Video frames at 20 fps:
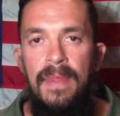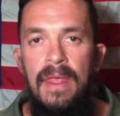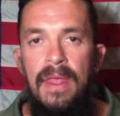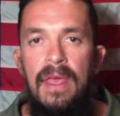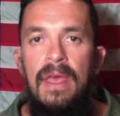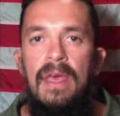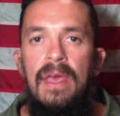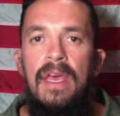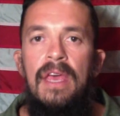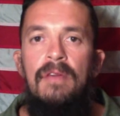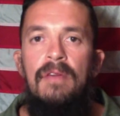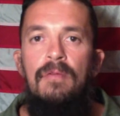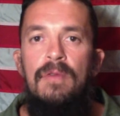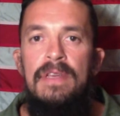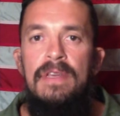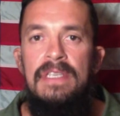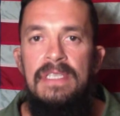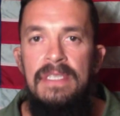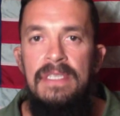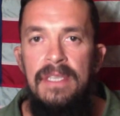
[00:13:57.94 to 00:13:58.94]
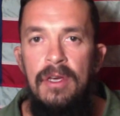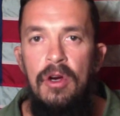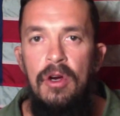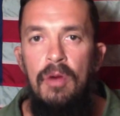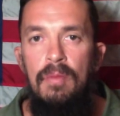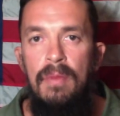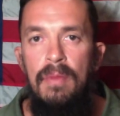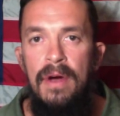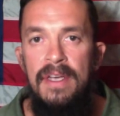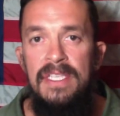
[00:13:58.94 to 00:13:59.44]
If we still
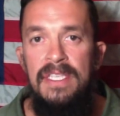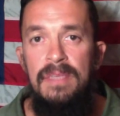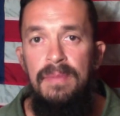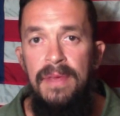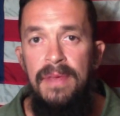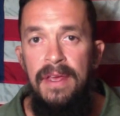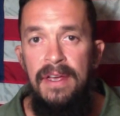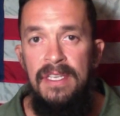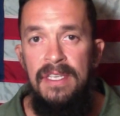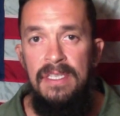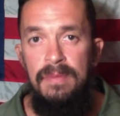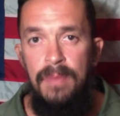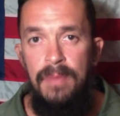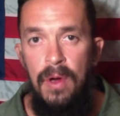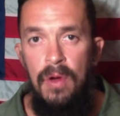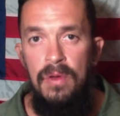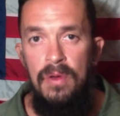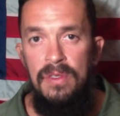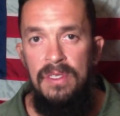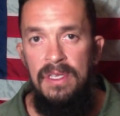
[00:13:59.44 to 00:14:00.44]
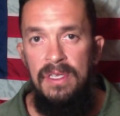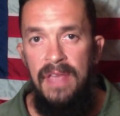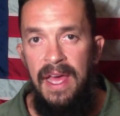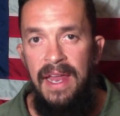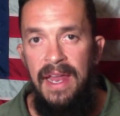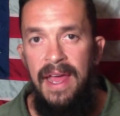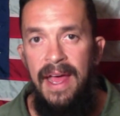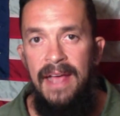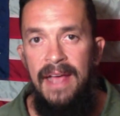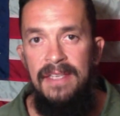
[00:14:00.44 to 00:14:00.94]
must be exposed to that
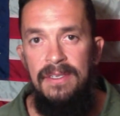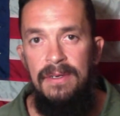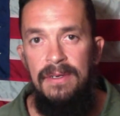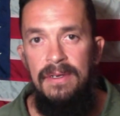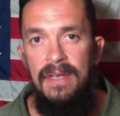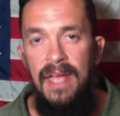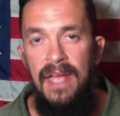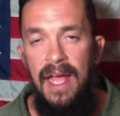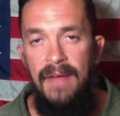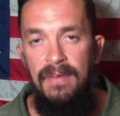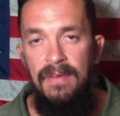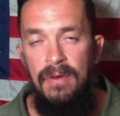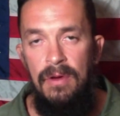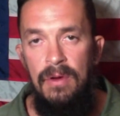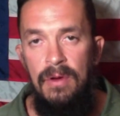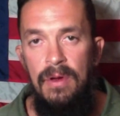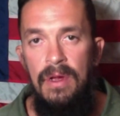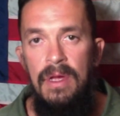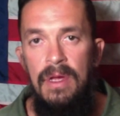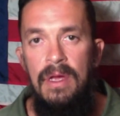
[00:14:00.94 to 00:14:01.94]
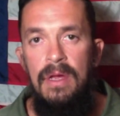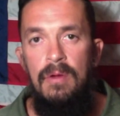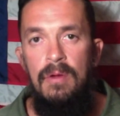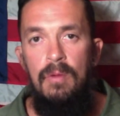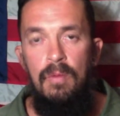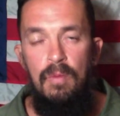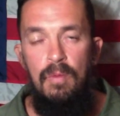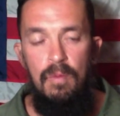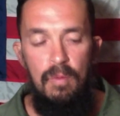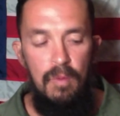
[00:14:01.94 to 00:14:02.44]
hazard after
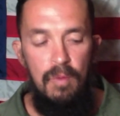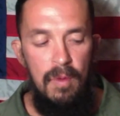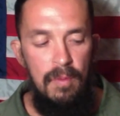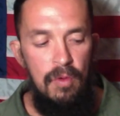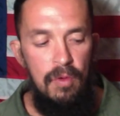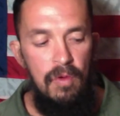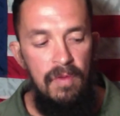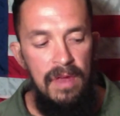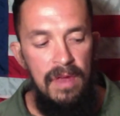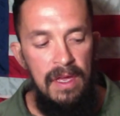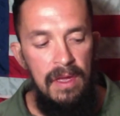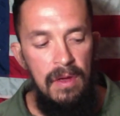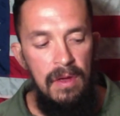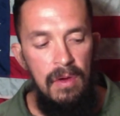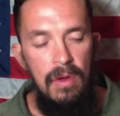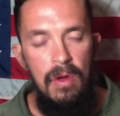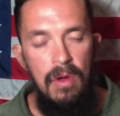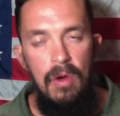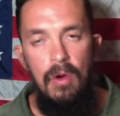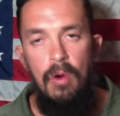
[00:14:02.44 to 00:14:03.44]
removing, or